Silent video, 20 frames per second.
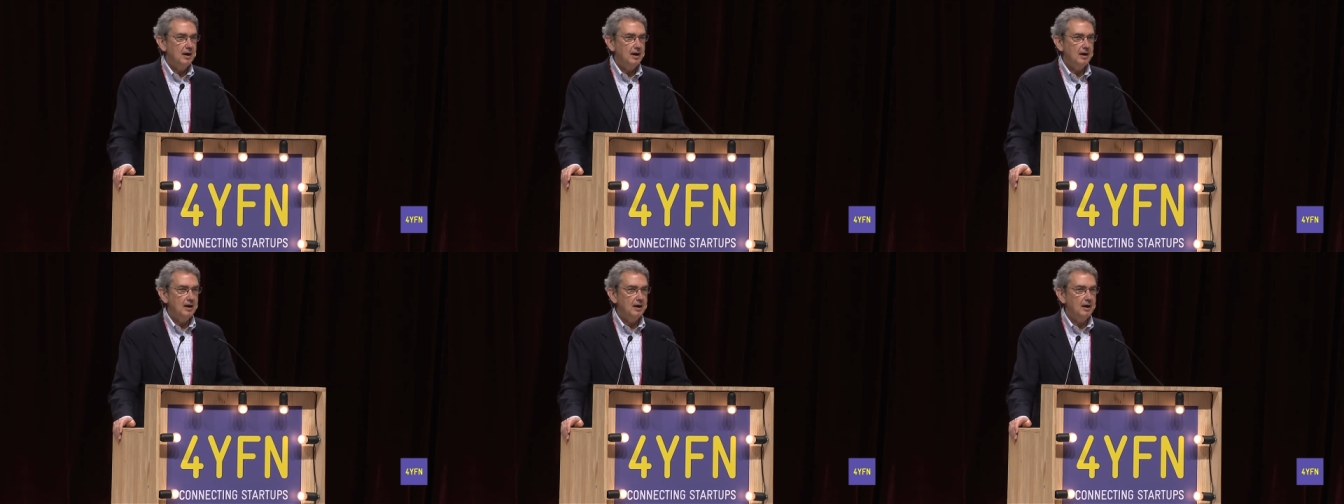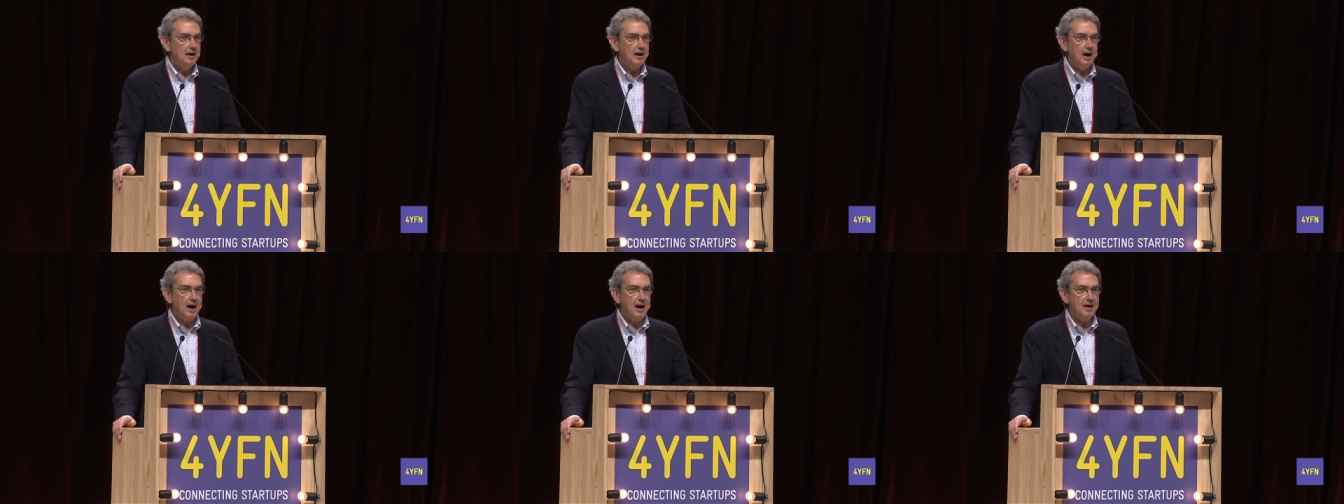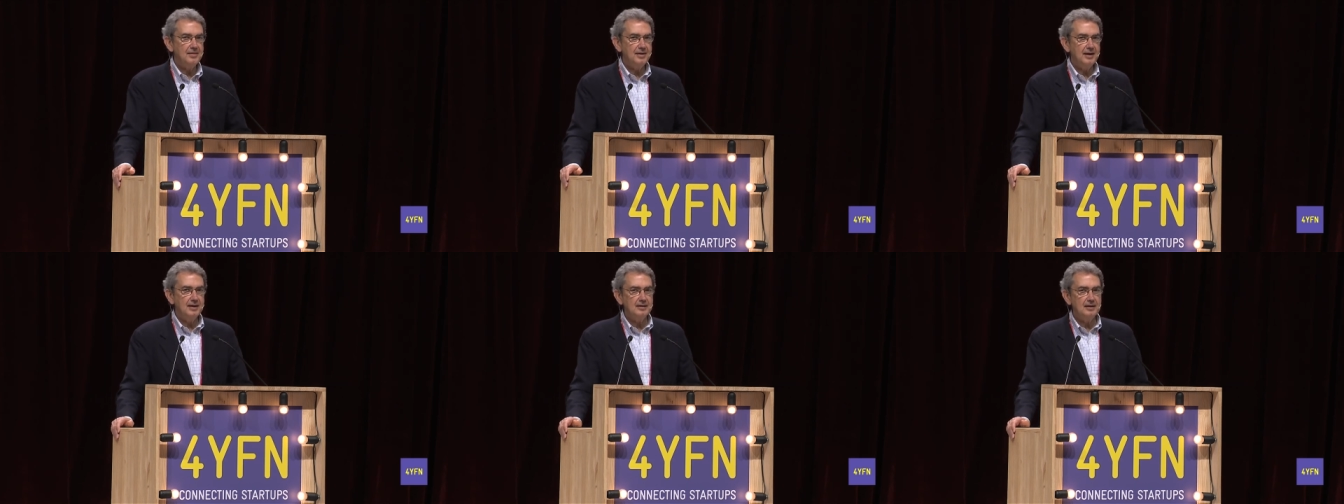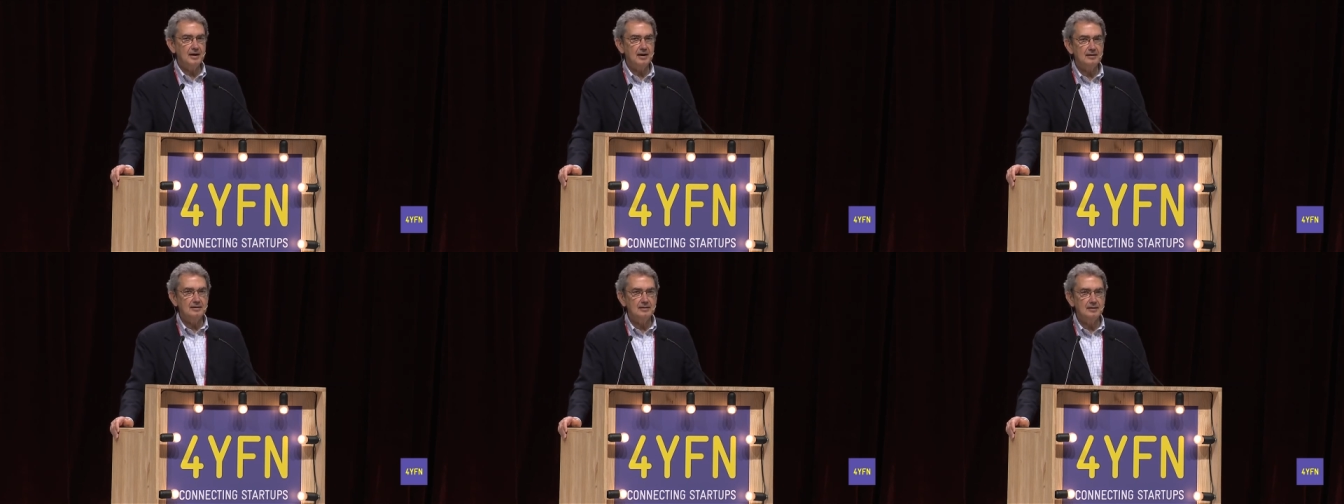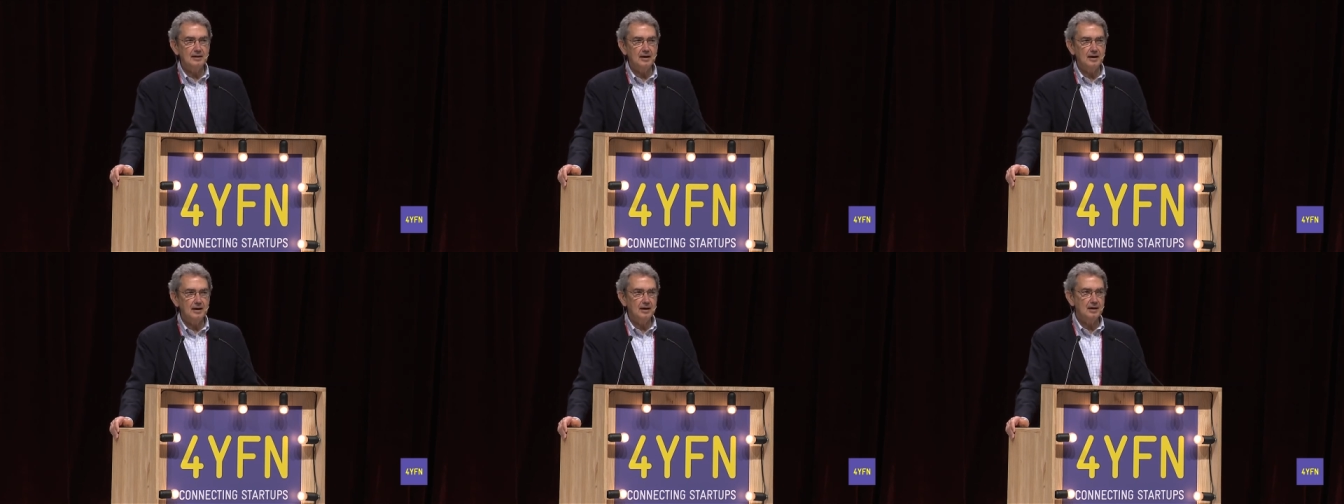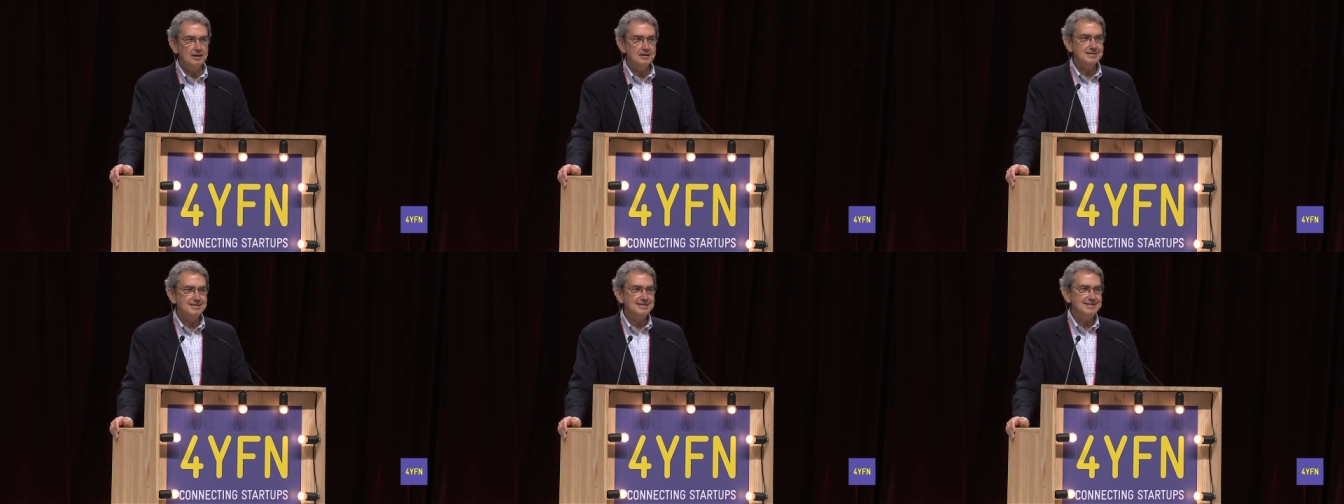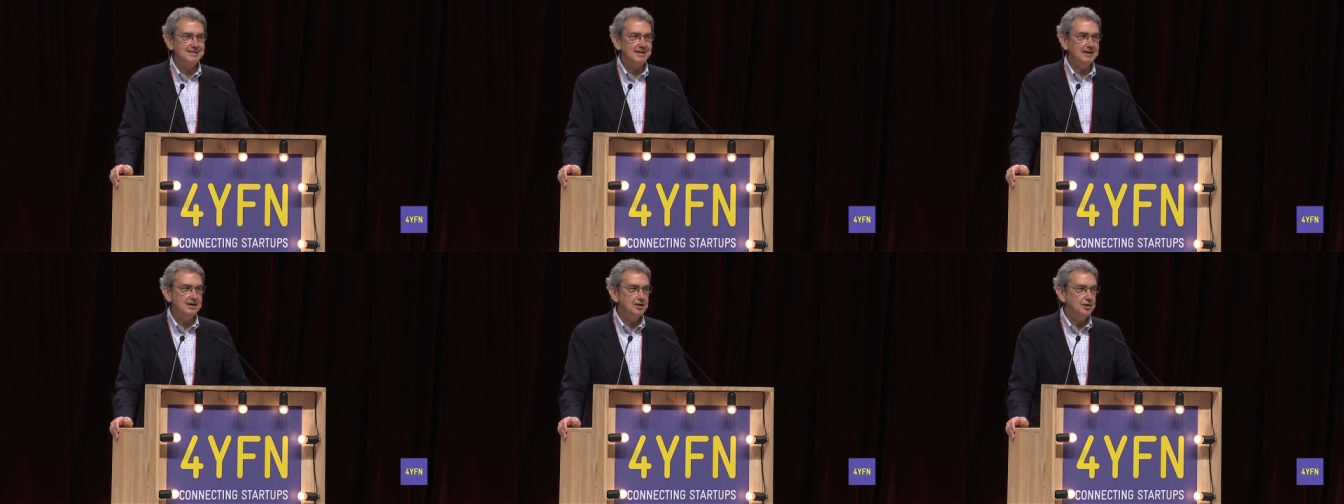Uh, I think that uh,
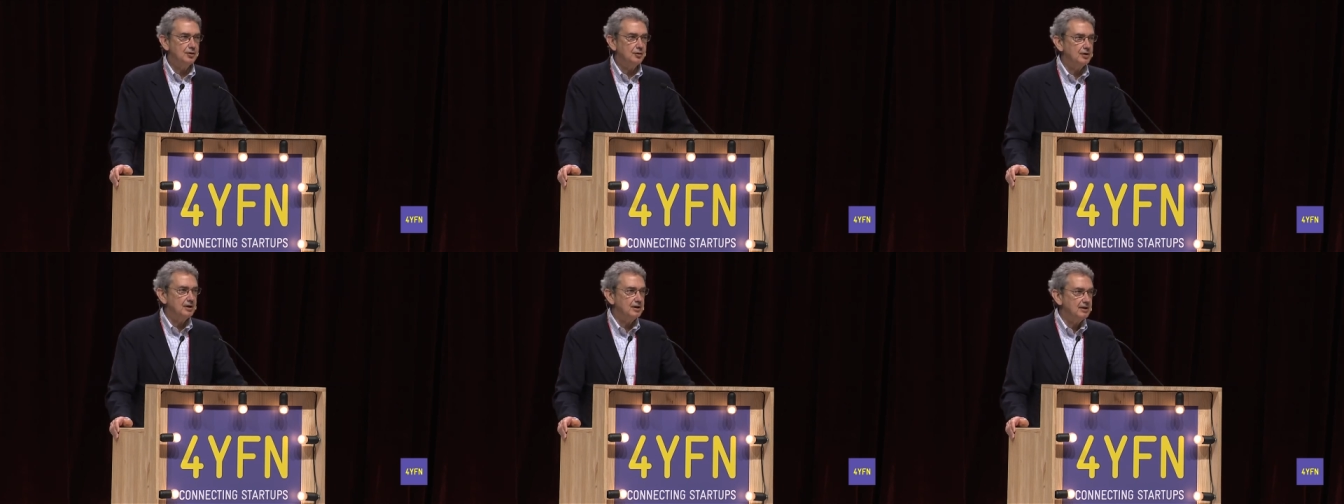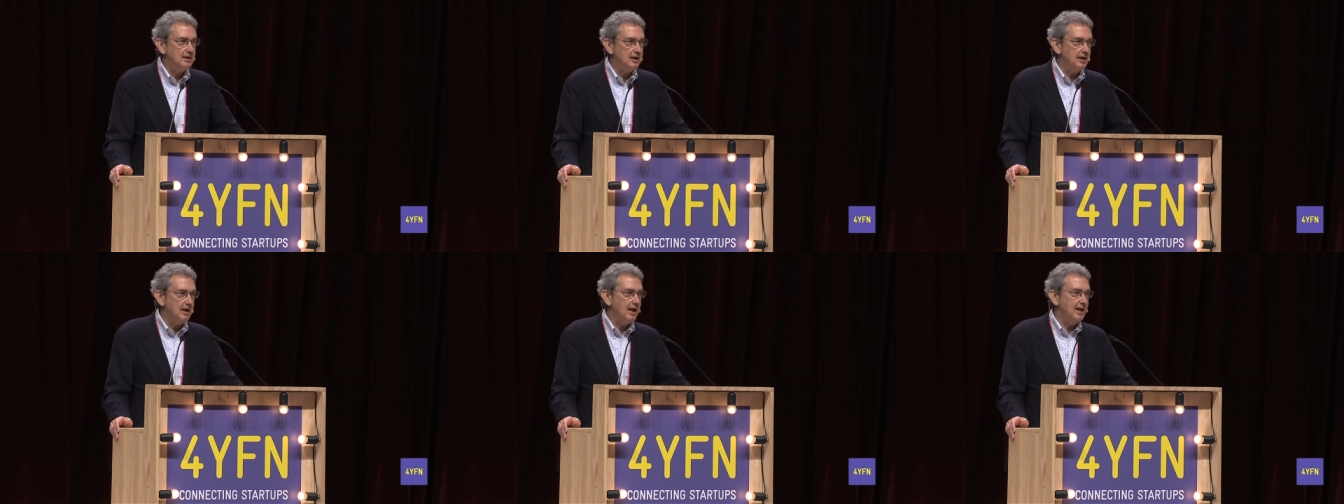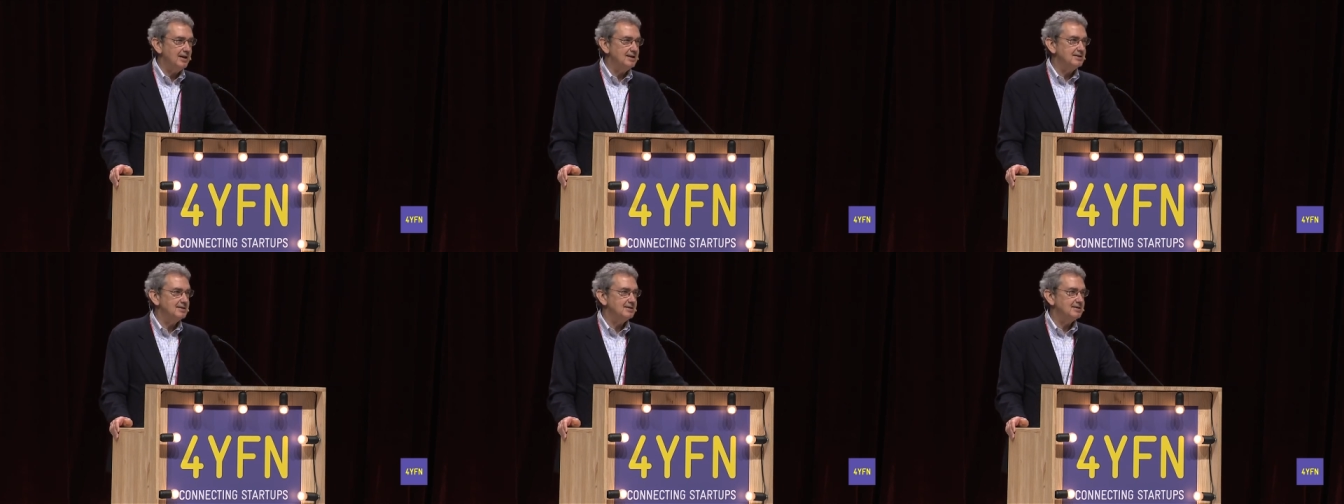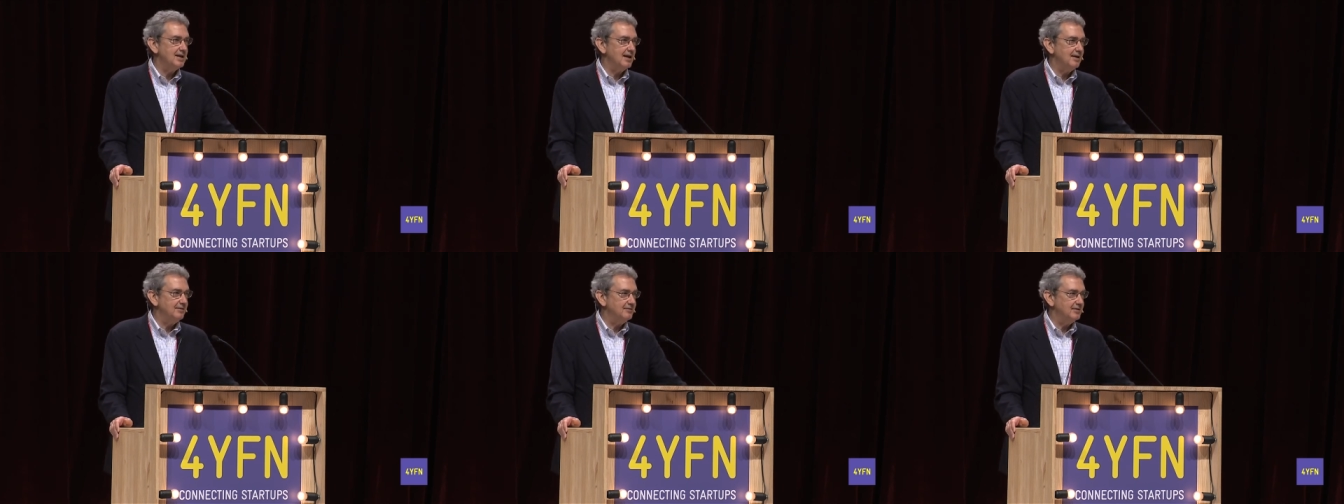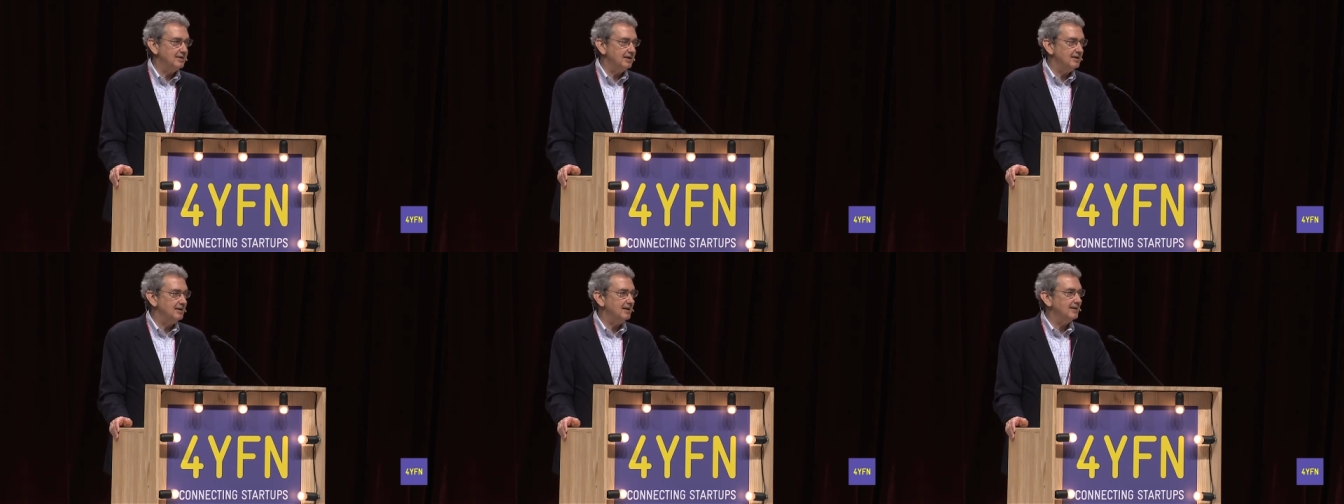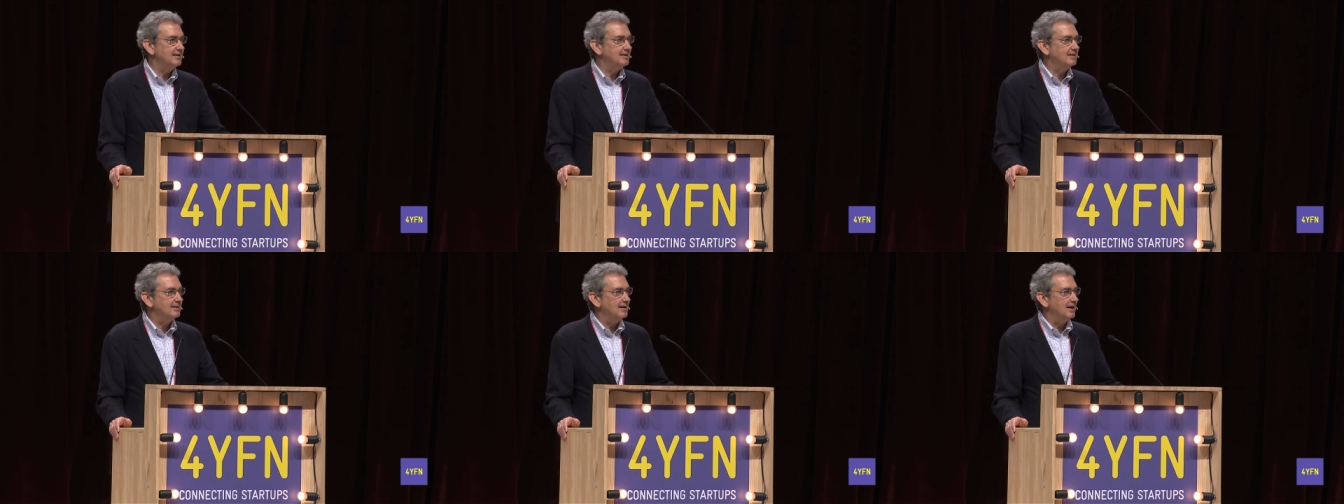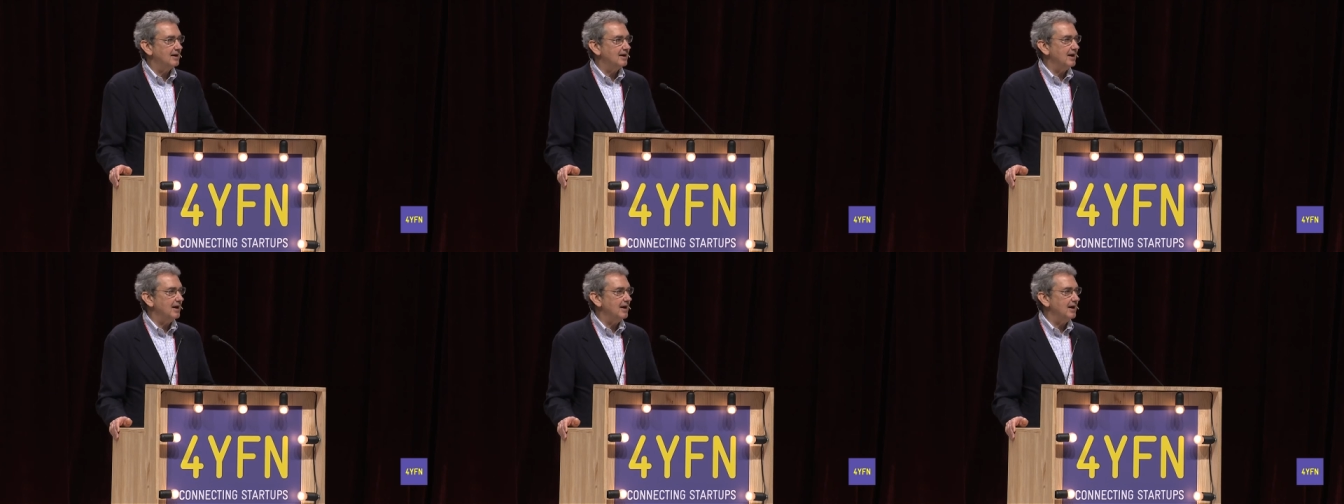security and safety that uh,